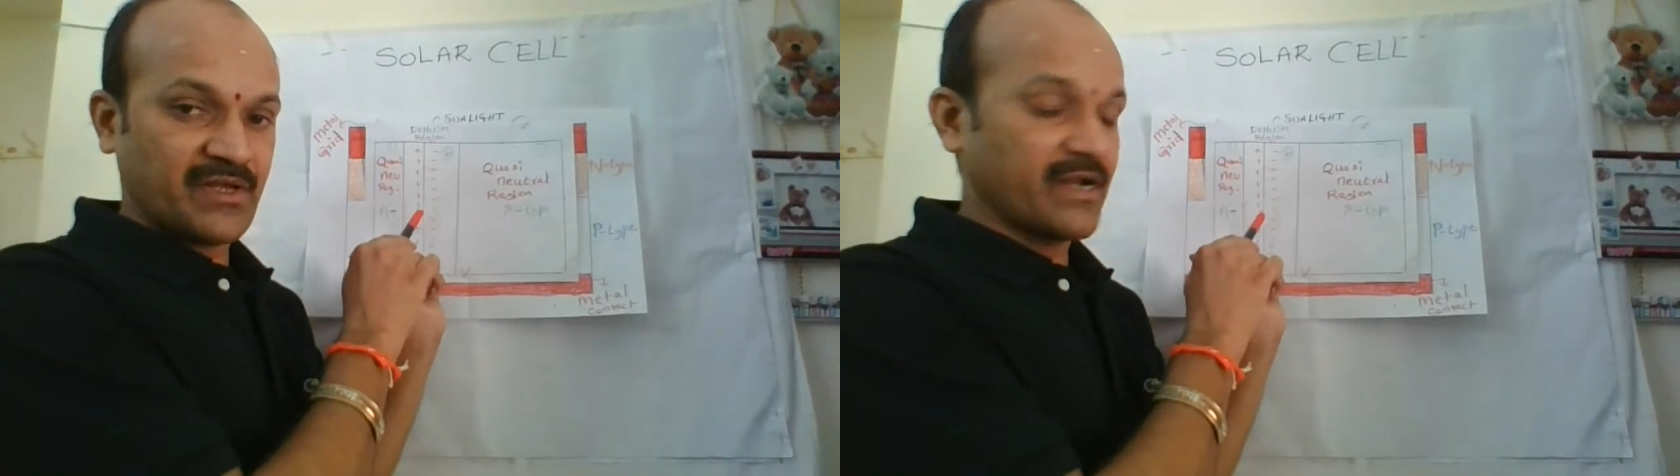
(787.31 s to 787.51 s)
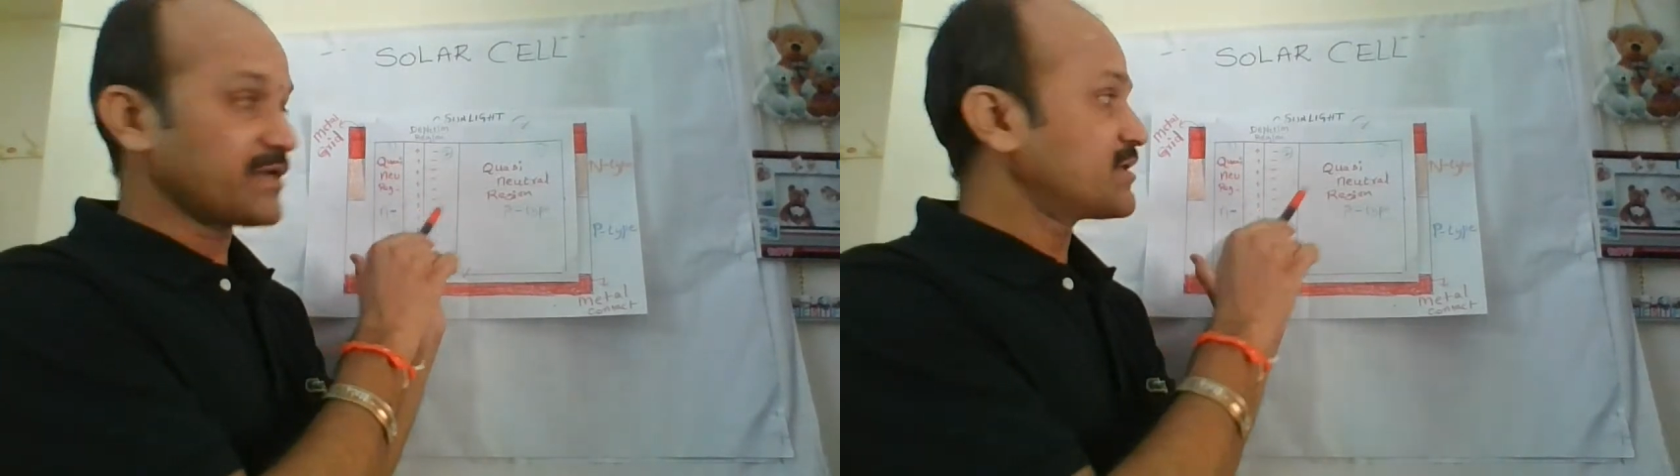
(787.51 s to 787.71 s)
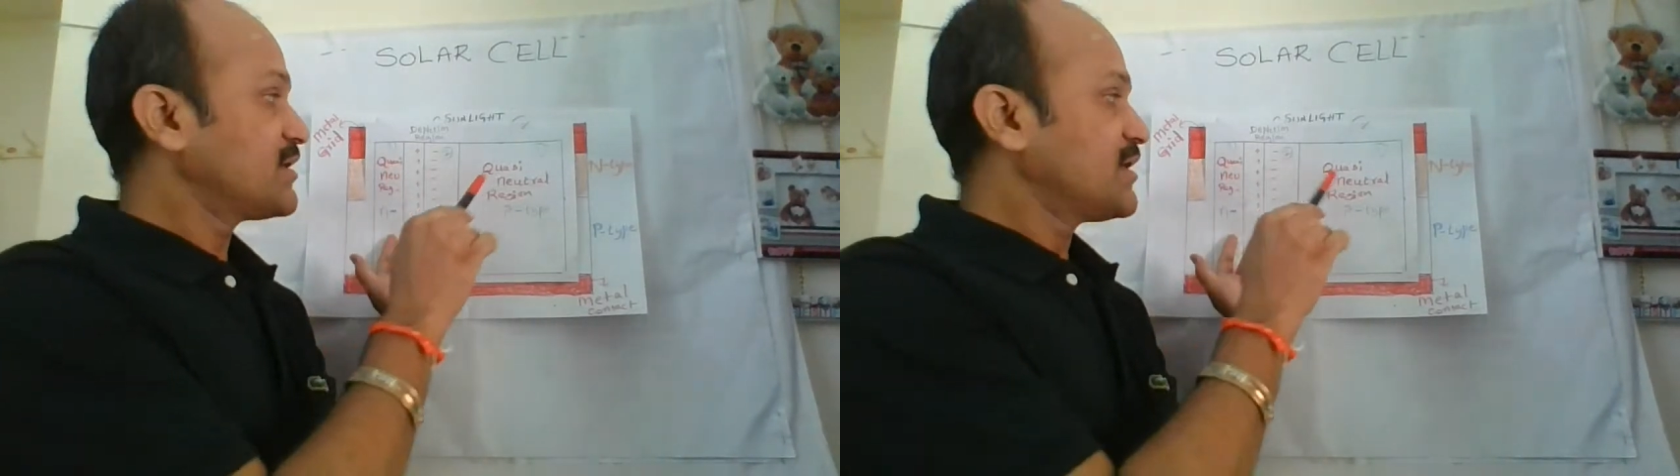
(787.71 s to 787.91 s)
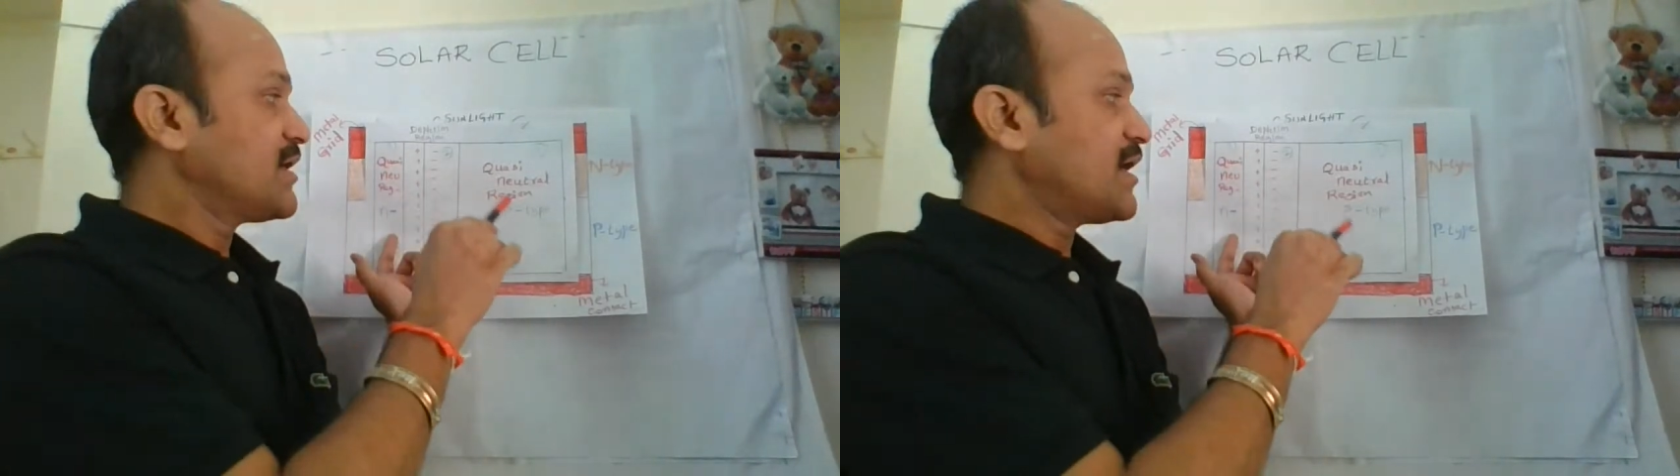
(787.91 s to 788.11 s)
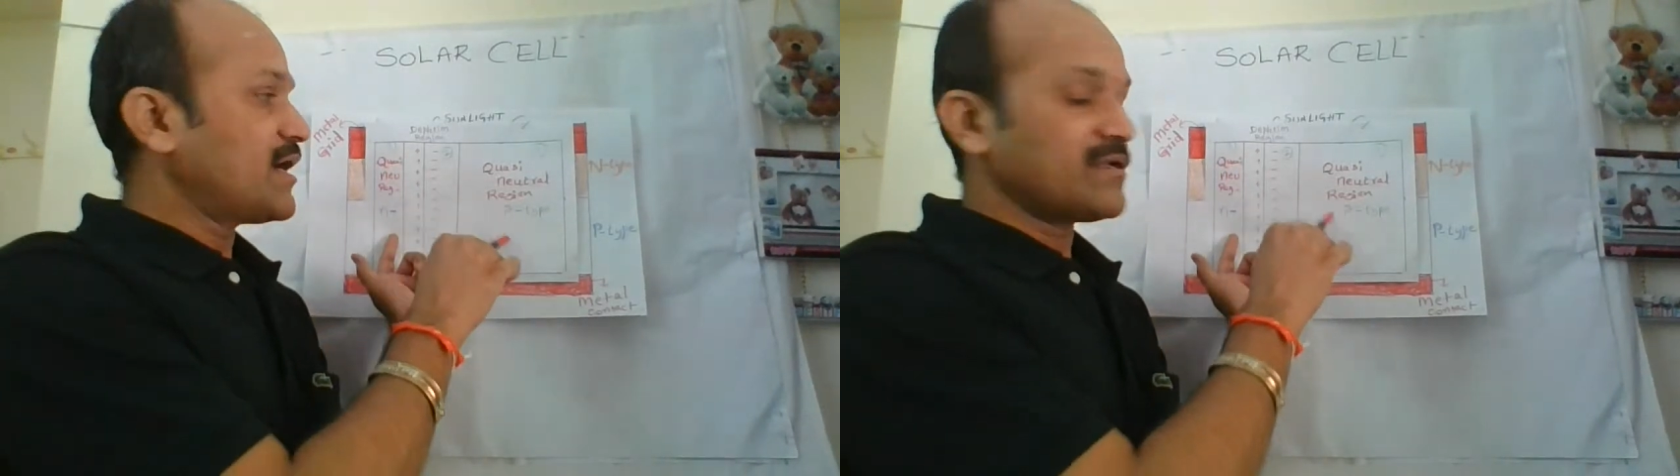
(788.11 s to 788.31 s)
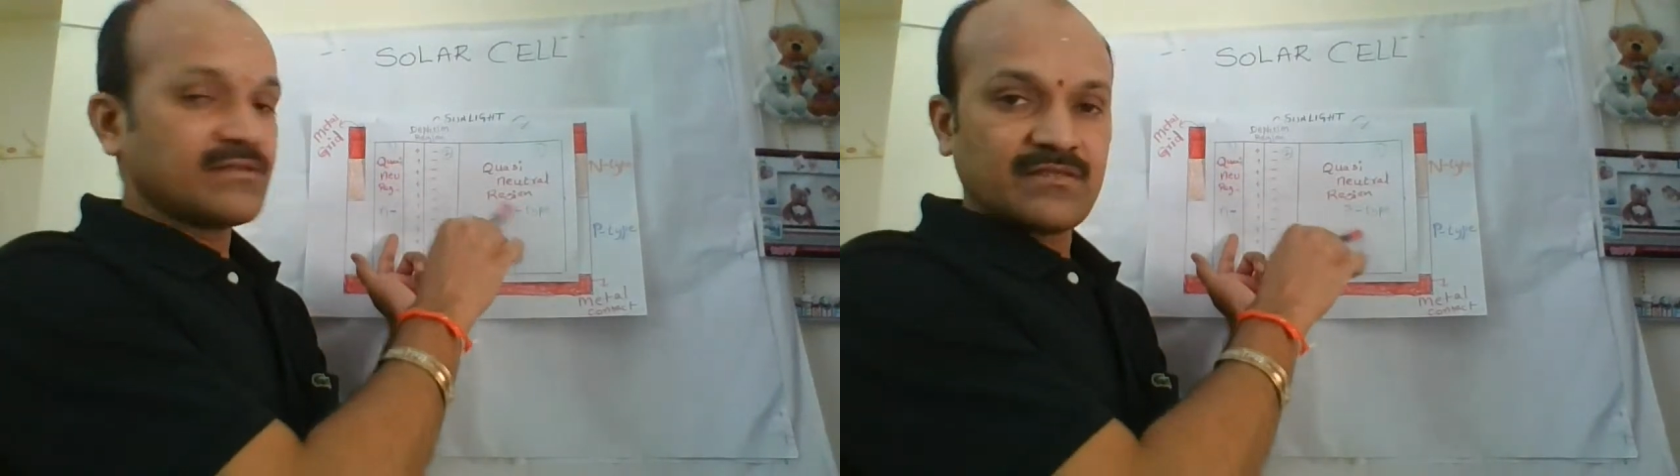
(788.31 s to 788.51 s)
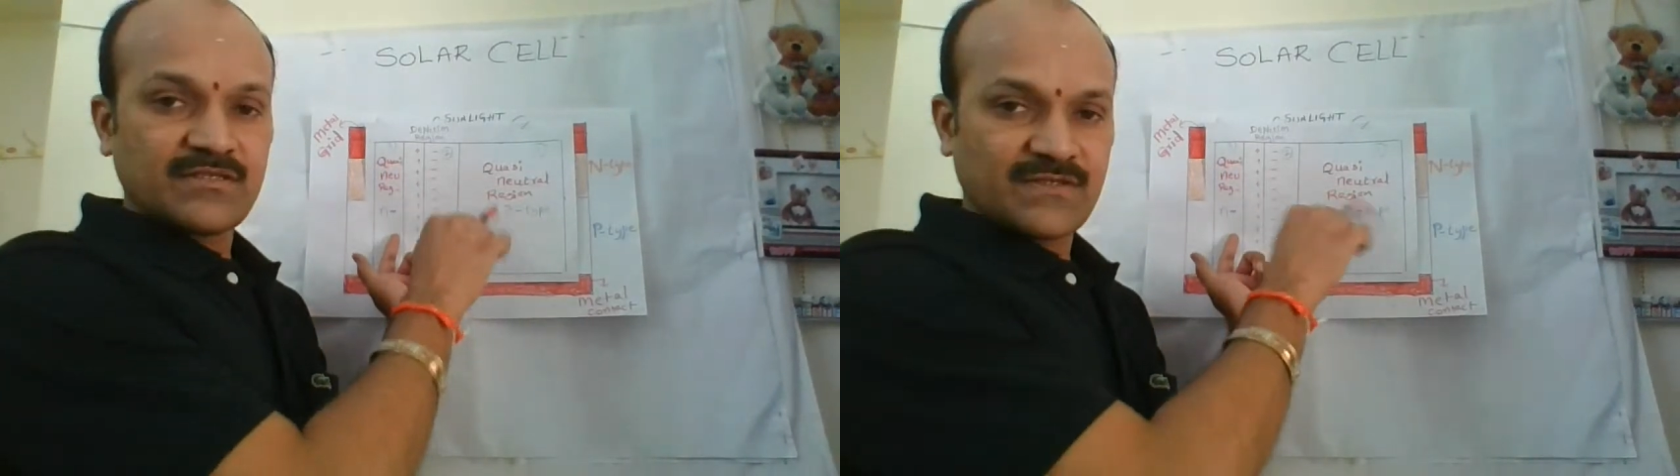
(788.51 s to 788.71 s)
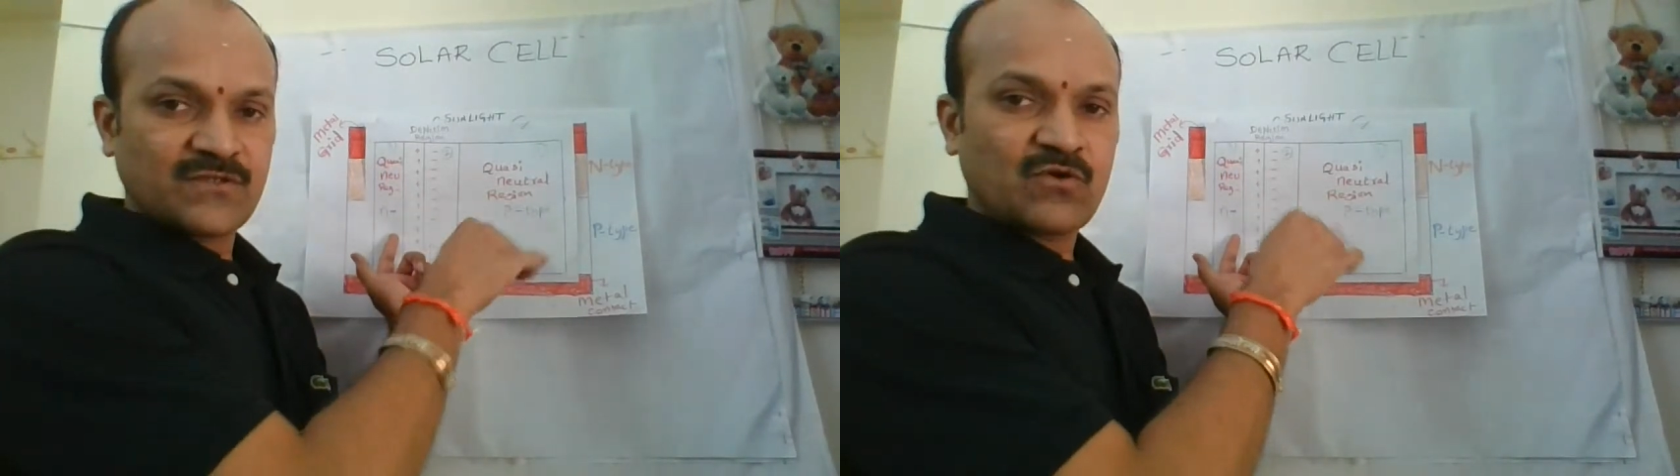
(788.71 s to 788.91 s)
Right? And
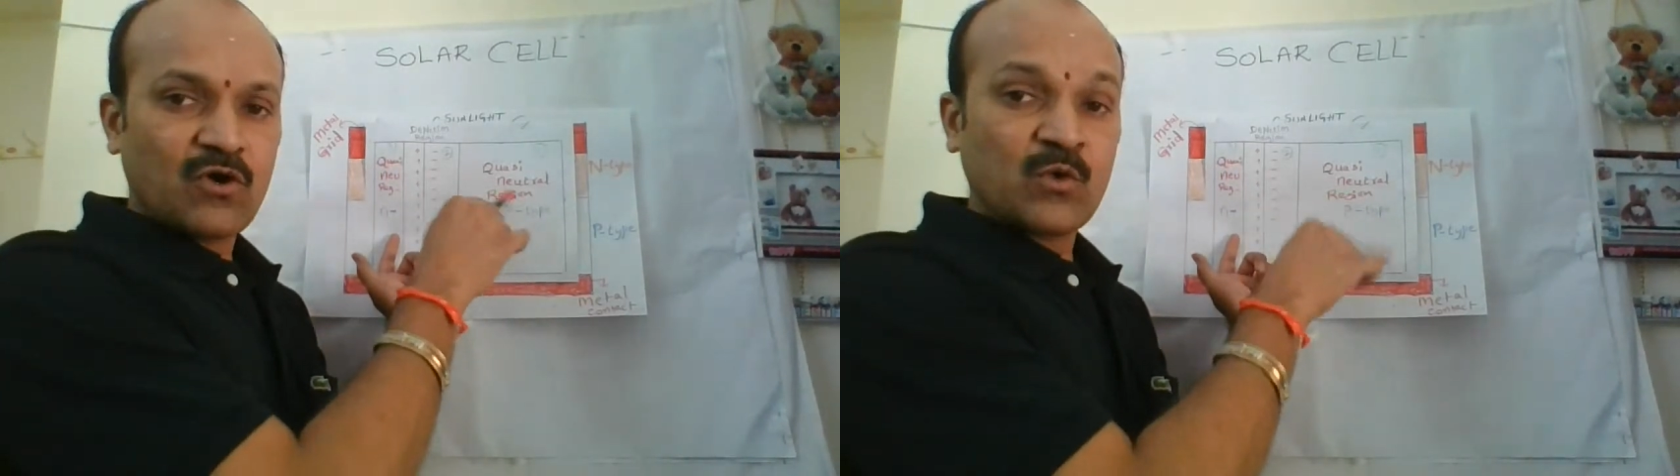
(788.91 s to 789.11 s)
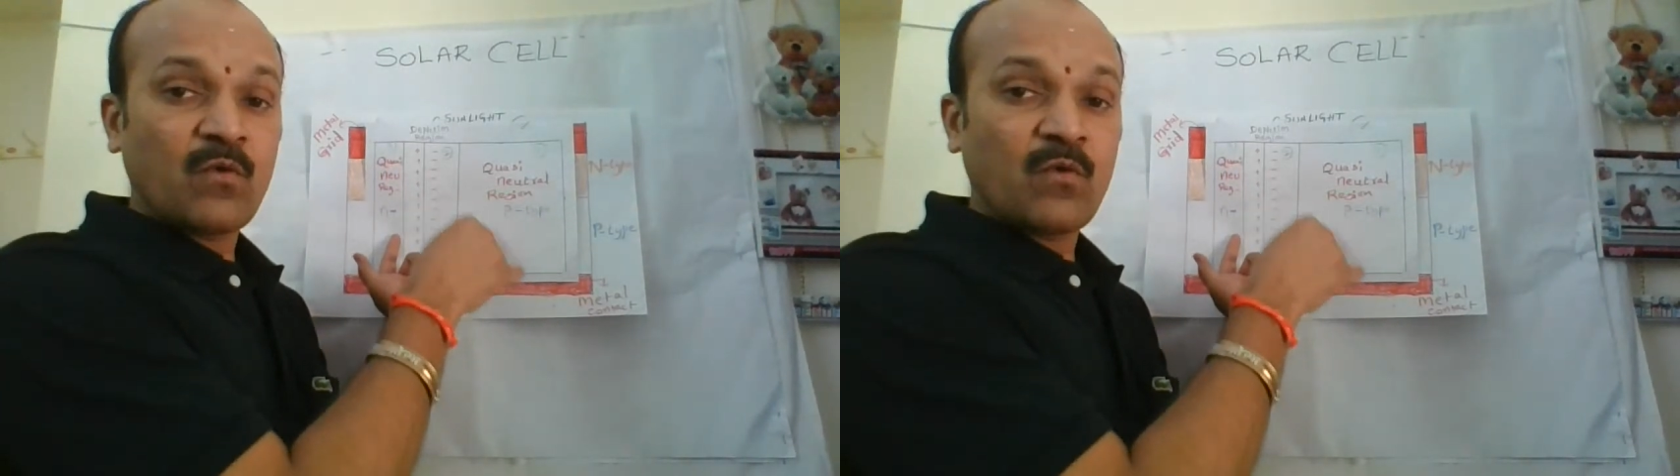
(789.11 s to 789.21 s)
this is called